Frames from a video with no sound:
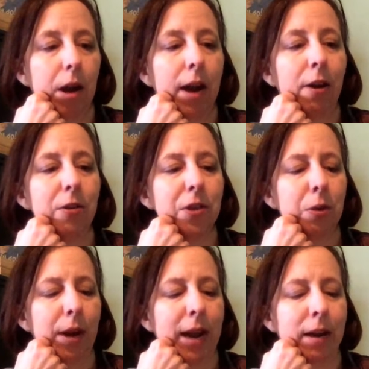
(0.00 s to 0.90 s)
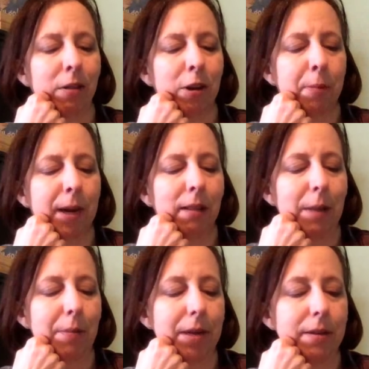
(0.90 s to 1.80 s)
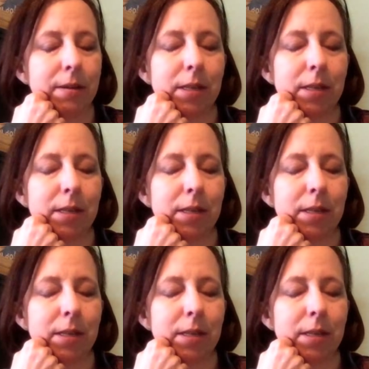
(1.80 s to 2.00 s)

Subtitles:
I also add a little bit of lemon